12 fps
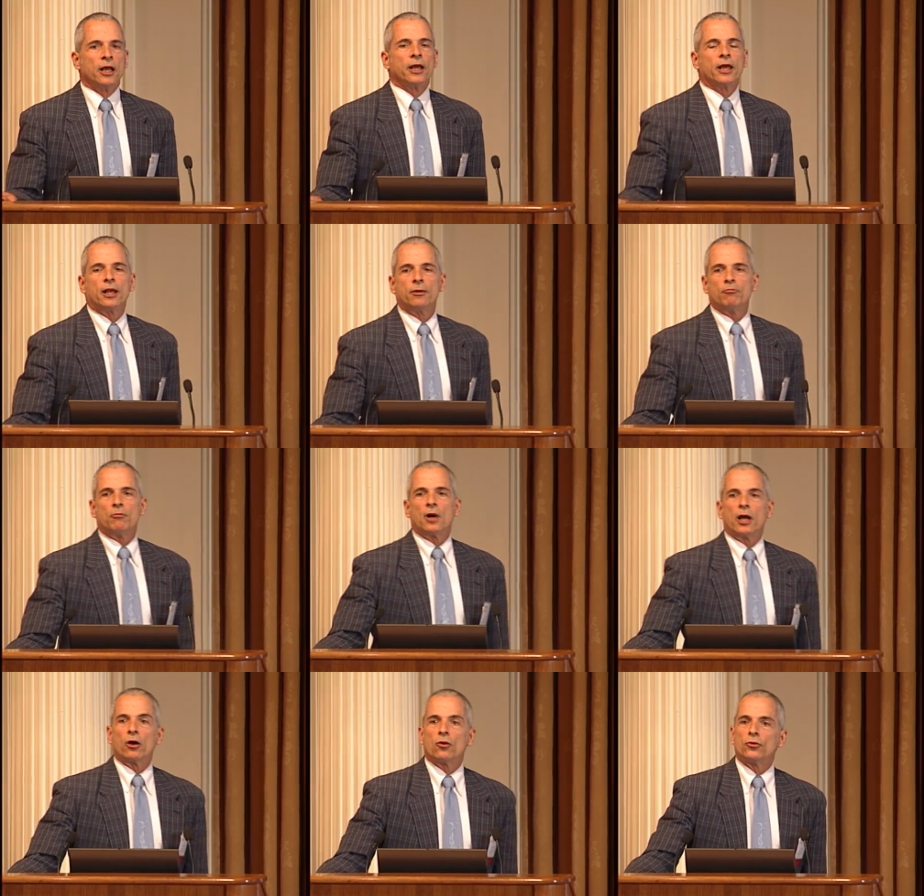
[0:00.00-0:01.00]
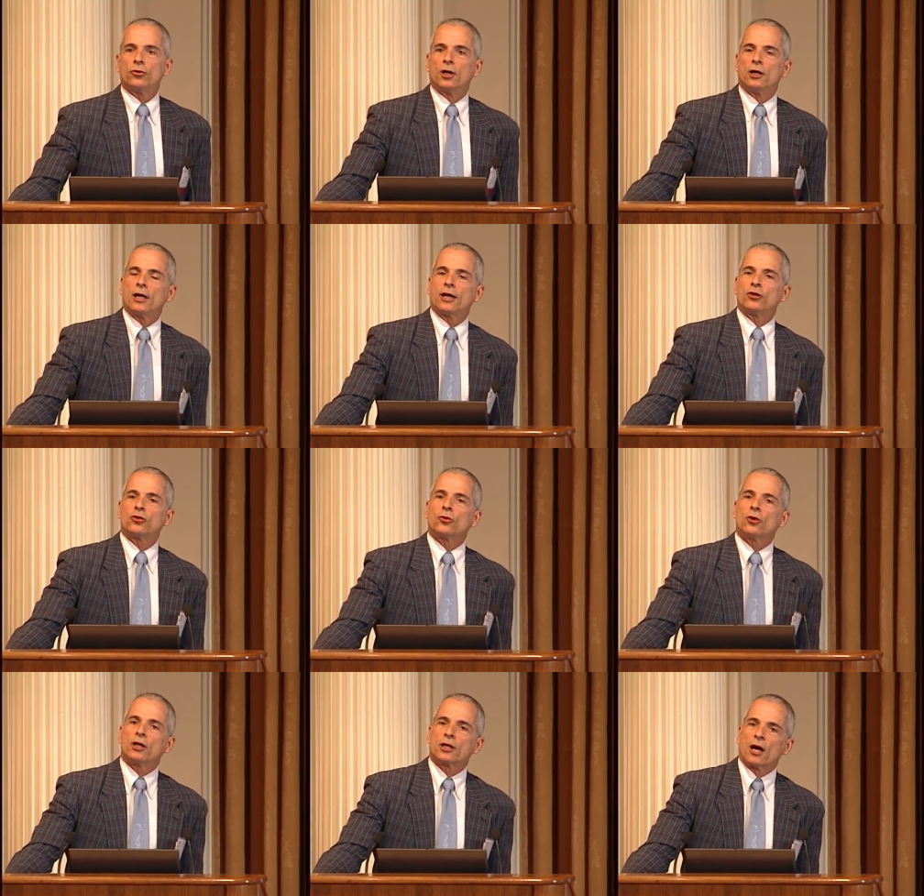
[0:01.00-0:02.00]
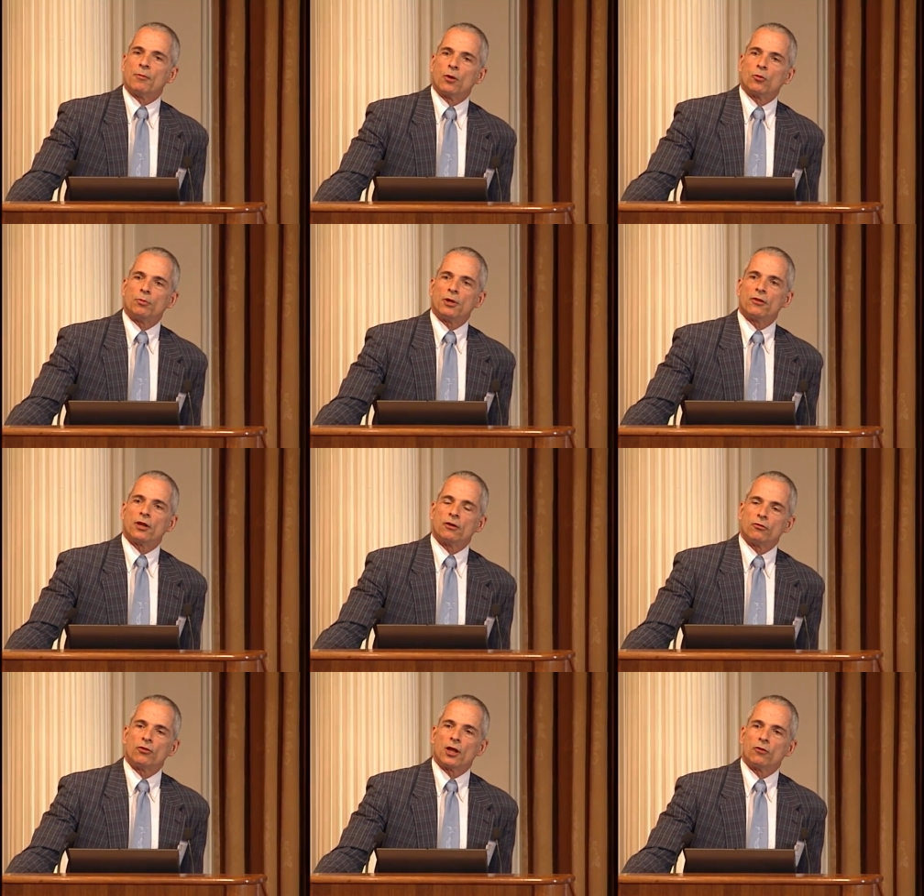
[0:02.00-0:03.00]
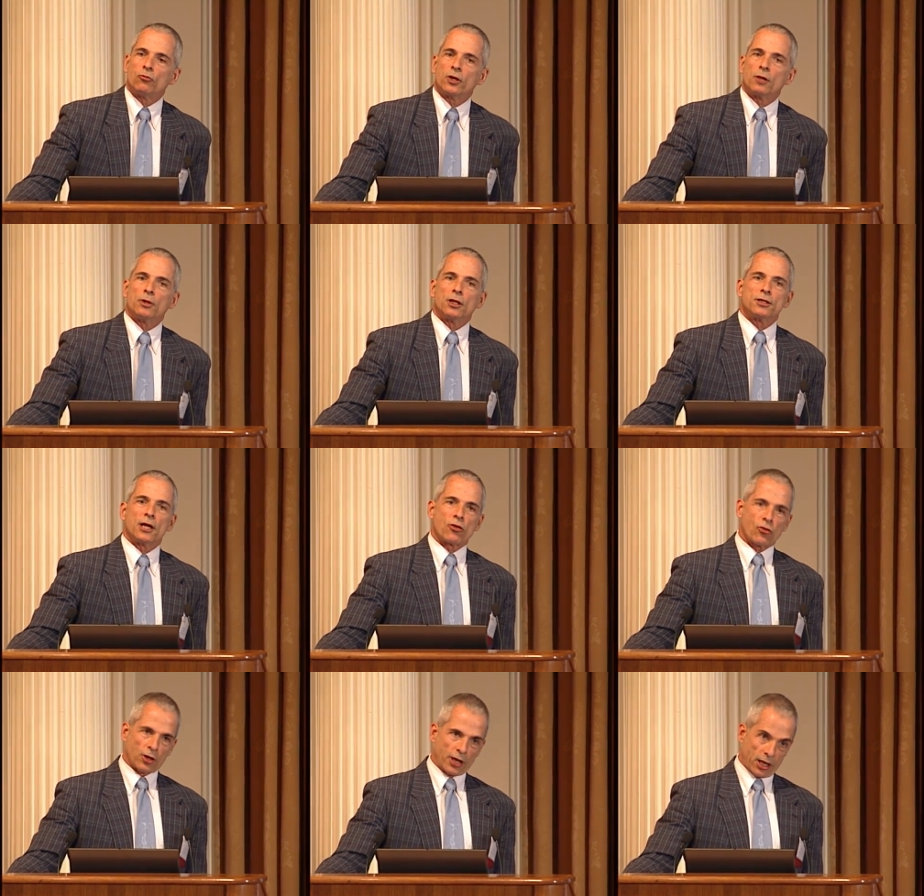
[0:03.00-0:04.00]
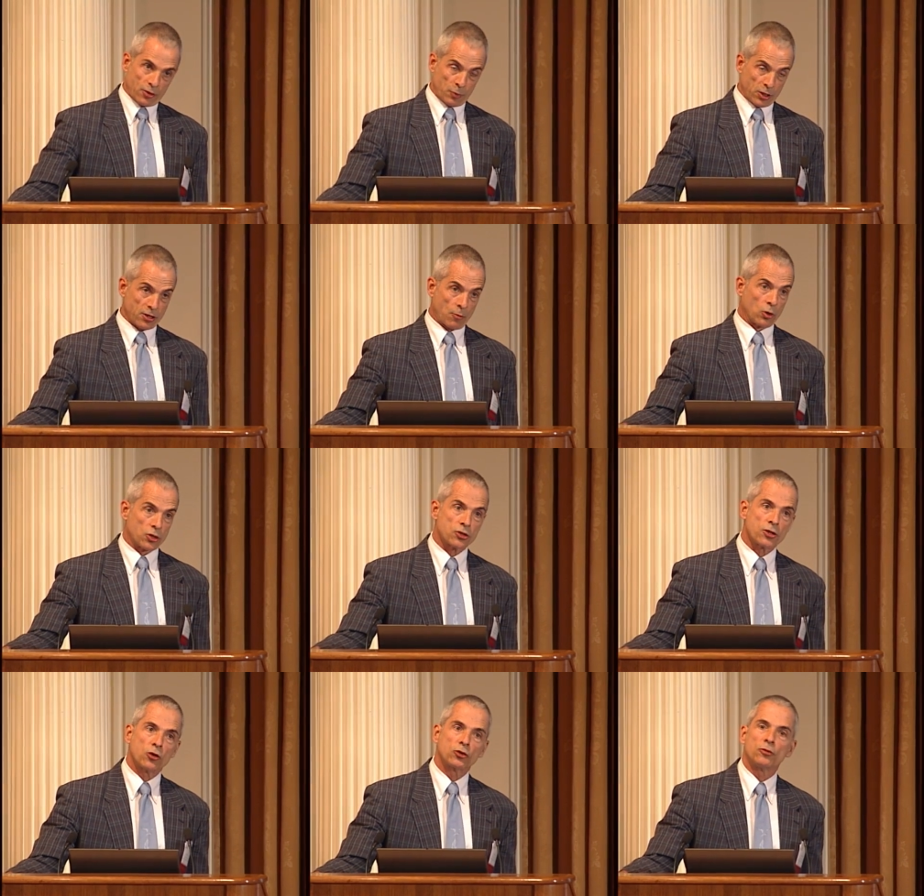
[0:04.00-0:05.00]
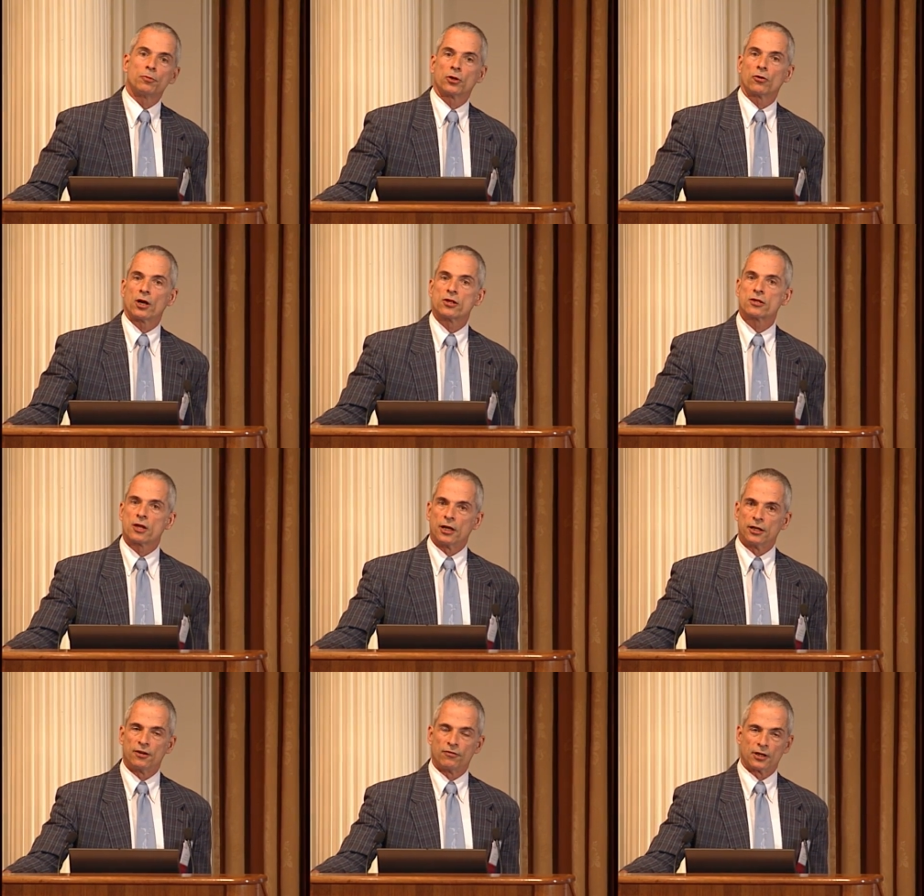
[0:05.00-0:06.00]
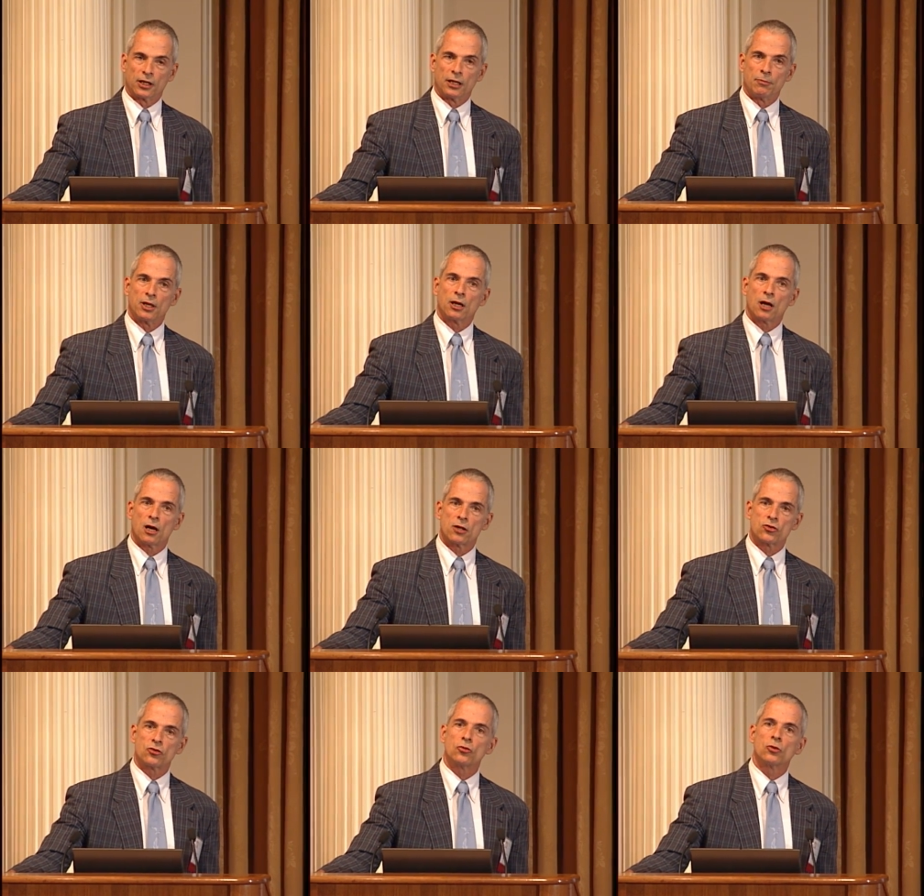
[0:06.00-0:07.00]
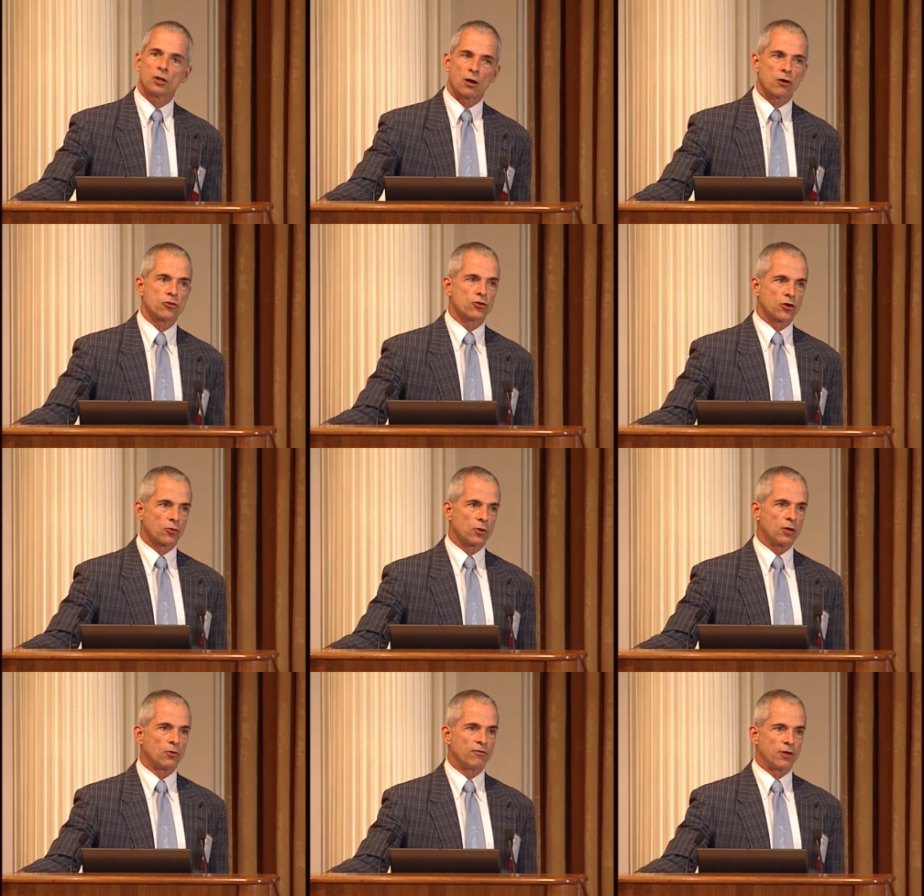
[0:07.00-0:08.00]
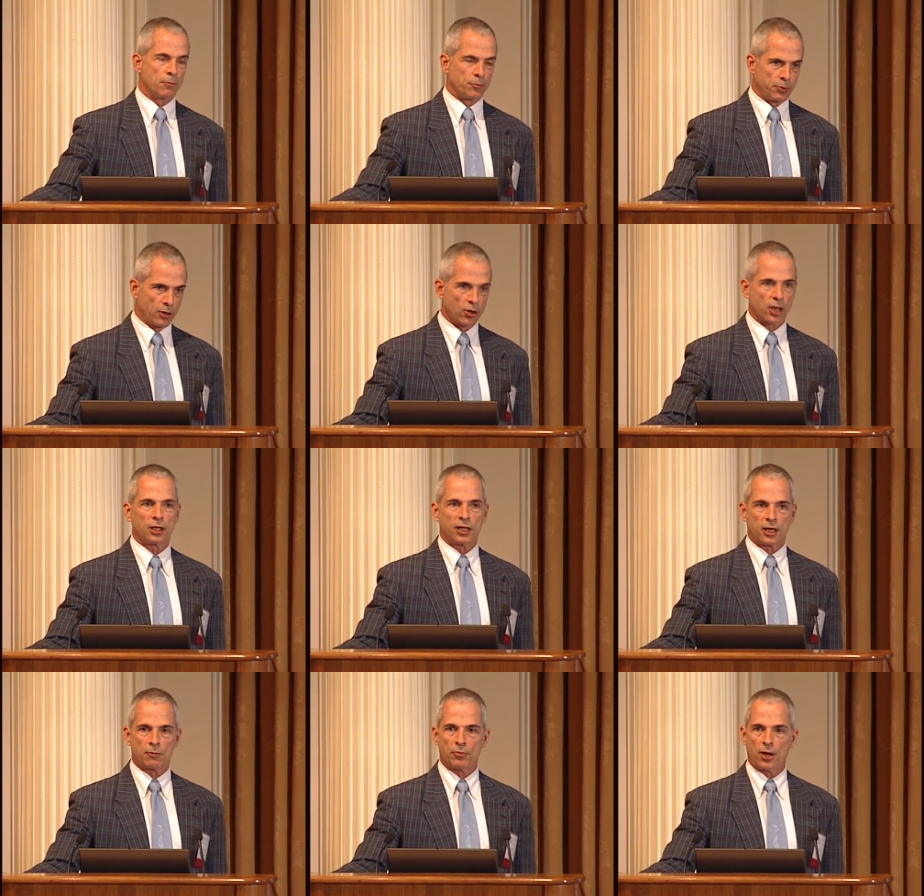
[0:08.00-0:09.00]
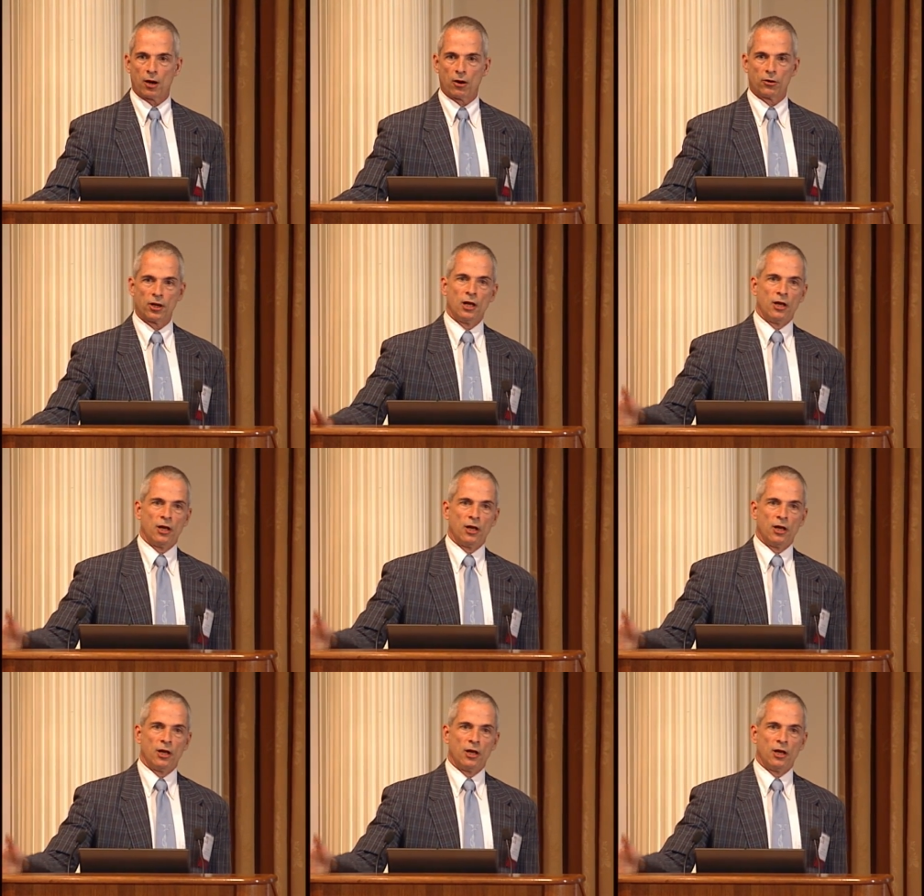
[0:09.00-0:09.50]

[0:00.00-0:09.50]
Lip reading: And my own editorial comment would be that rehabilitation has been somewhat slow to progress scientifically because, to a large degree, we've empirically compared